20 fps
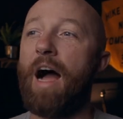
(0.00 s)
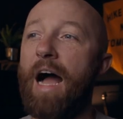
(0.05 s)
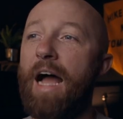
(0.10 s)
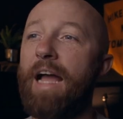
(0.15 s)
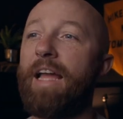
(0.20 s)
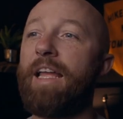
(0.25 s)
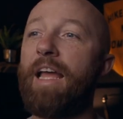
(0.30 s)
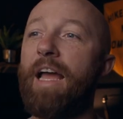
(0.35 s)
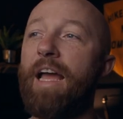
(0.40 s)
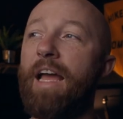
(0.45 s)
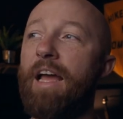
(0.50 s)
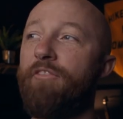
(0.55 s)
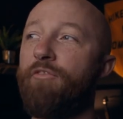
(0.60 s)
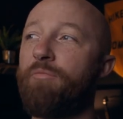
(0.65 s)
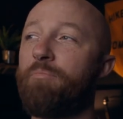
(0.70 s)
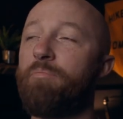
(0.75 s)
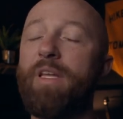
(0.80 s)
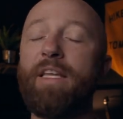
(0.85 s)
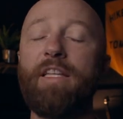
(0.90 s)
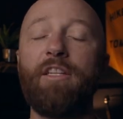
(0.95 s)
I
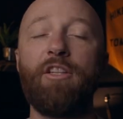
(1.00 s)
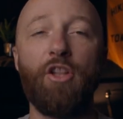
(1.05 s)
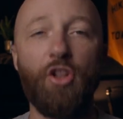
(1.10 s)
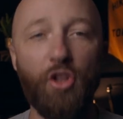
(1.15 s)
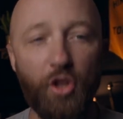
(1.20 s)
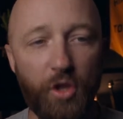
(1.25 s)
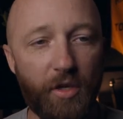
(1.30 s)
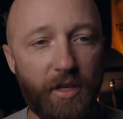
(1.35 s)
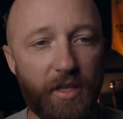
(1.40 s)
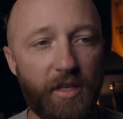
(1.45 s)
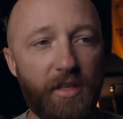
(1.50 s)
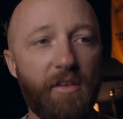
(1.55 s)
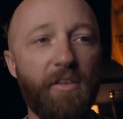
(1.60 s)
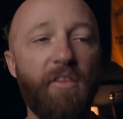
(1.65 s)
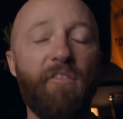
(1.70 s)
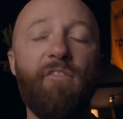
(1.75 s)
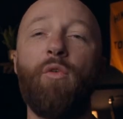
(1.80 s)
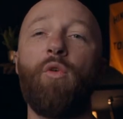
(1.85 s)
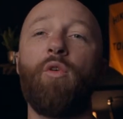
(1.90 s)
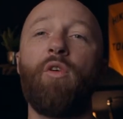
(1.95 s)
have been looking
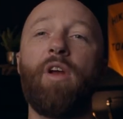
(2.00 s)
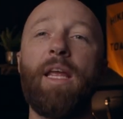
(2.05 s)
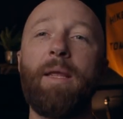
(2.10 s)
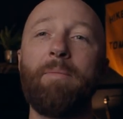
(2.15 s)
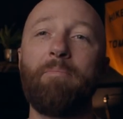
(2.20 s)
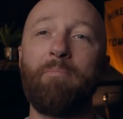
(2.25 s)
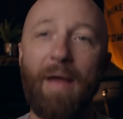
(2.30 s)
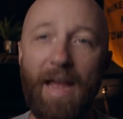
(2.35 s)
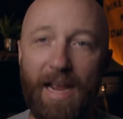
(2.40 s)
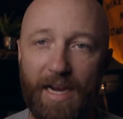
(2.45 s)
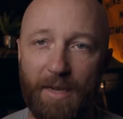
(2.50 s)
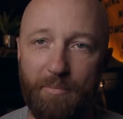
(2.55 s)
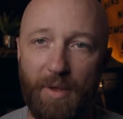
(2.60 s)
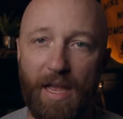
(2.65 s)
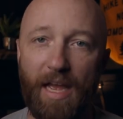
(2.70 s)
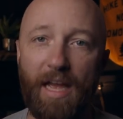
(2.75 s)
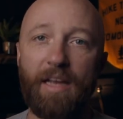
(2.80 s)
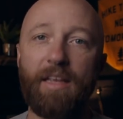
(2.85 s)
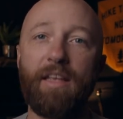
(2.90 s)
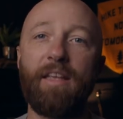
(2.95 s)
for a
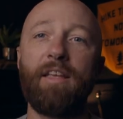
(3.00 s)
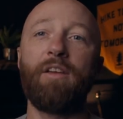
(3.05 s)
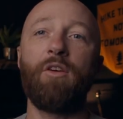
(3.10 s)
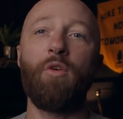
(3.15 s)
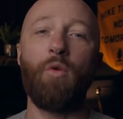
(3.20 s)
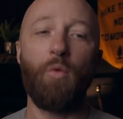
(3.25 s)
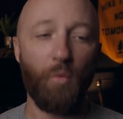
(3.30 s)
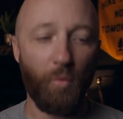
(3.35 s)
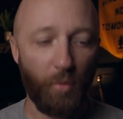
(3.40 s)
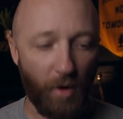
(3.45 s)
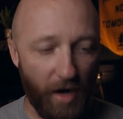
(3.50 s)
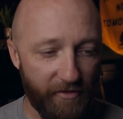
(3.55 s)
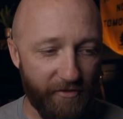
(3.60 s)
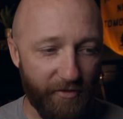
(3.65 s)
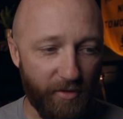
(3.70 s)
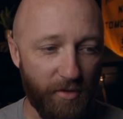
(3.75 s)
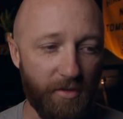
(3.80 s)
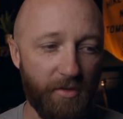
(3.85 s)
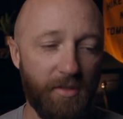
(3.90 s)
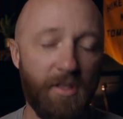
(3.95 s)
backpacking
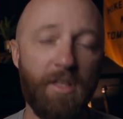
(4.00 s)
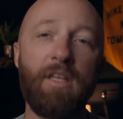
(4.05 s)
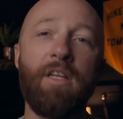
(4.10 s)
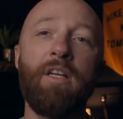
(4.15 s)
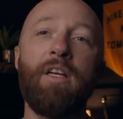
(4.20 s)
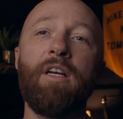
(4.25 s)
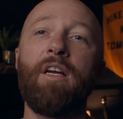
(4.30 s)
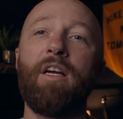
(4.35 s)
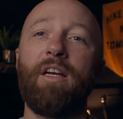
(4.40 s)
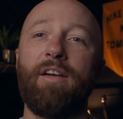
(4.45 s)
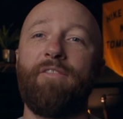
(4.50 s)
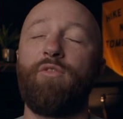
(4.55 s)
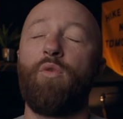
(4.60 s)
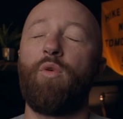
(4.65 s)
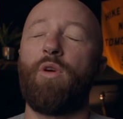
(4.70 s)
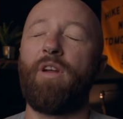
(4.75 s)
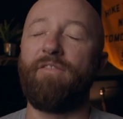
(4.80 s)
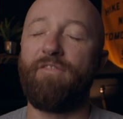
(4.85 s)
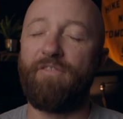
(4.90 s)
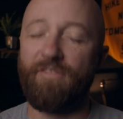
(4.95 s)
rifle
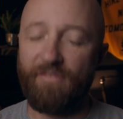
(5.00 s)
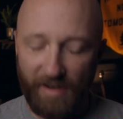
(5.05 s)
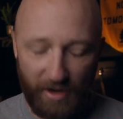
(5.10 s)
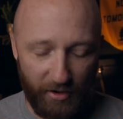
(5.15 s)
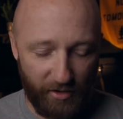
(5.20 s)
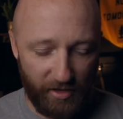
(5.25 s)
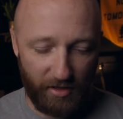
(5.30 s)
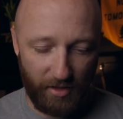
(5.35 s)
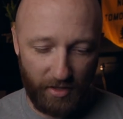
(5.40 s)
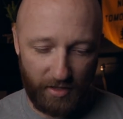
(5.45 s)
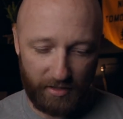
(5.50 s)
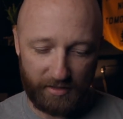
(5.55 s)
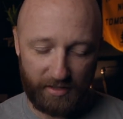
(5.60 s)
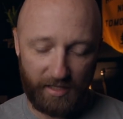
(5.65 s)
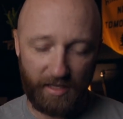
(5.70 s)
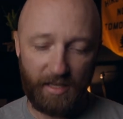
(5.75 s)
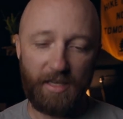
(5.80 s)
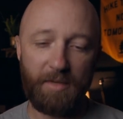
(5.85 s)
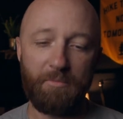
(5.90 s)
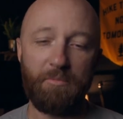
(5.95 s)
for a very long
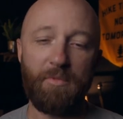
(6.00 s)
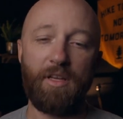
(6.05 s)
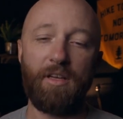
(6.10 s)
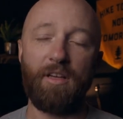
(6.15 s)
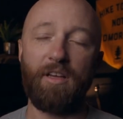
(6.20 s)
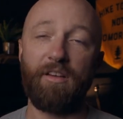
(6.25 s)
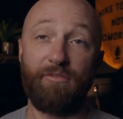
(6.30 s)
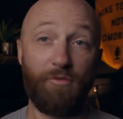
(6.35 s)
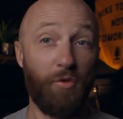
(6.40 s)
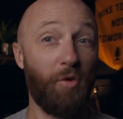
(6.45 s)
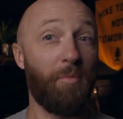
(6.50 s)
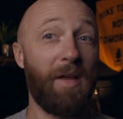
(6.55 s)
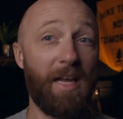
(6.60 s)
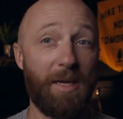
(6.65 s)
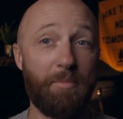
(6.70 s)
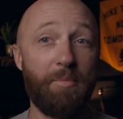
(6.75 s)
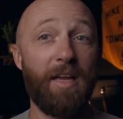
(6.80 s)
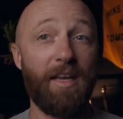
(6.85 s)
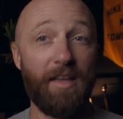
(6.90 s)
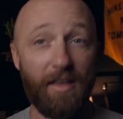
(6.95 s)
time for
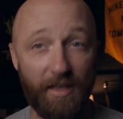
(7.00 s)
backpack